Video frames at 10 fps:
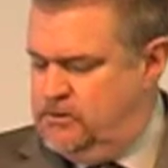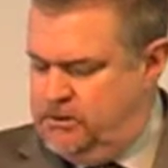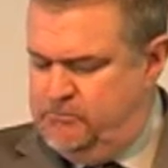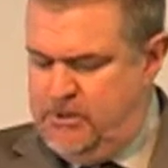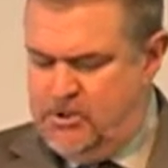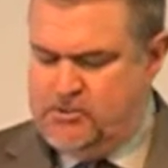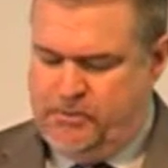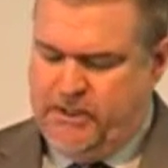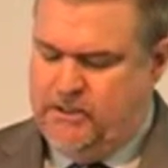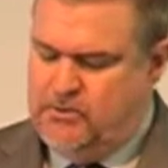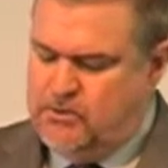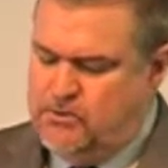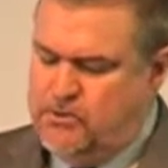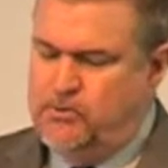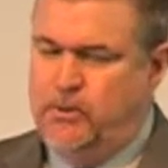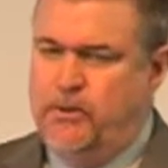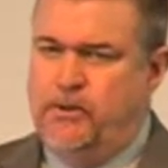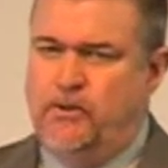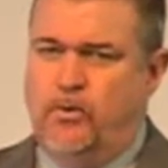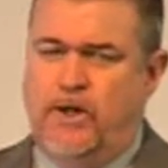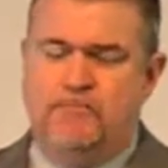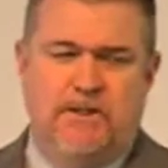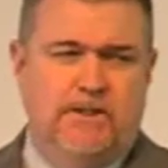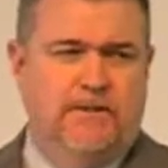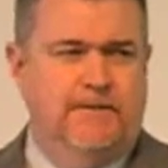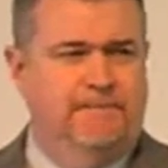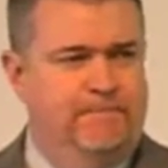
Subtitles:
Let me explain to you what I mean.